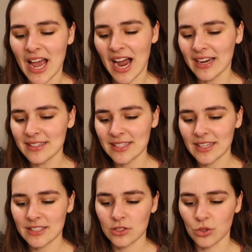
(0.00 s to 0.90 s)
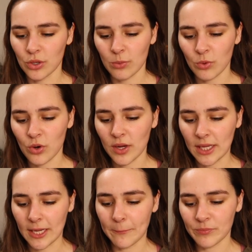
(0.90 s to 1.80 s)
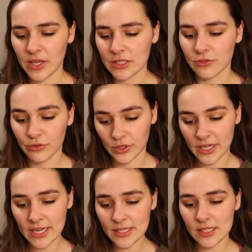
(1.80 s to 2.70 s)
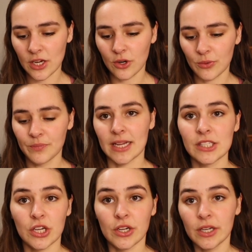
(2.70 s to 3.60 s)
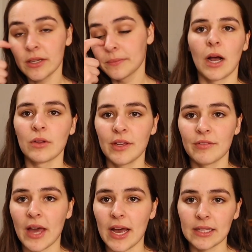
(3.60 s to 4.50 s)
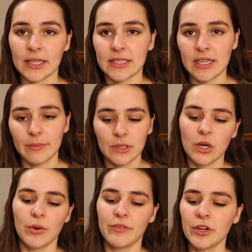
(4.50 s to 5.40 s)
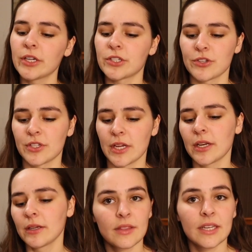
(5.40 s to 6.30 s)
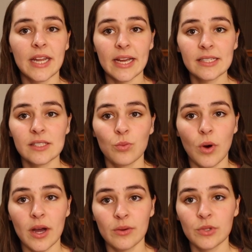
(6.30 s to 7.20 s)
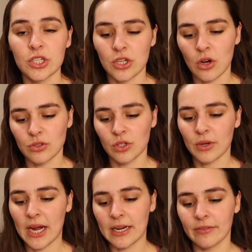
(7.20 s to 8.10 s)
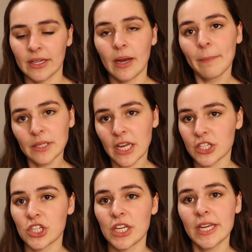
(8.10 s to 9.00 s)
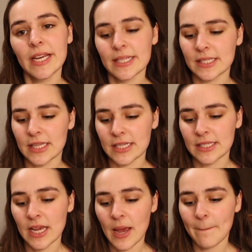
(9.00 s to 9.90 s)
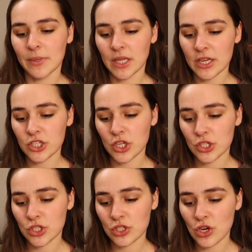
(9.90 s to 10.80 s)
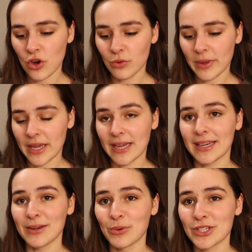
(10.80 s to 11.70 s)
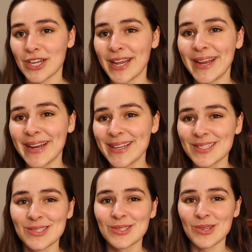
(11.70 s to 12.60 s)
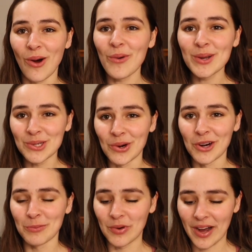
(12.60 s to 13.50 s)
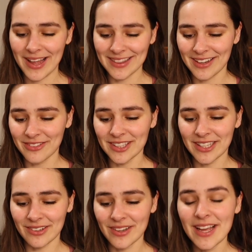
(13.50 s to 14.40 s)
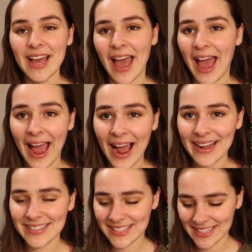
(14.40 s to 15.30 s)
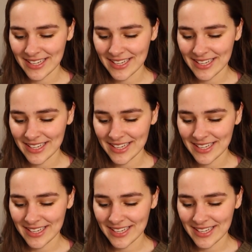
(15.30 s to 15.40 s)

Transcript: I just think it's adorable and it's free, so that's good. I'll leave that link down below if you're interested. The next one, which is also kind of like a plushie, is this plush snowman, which it is so adorable. I love the little hat,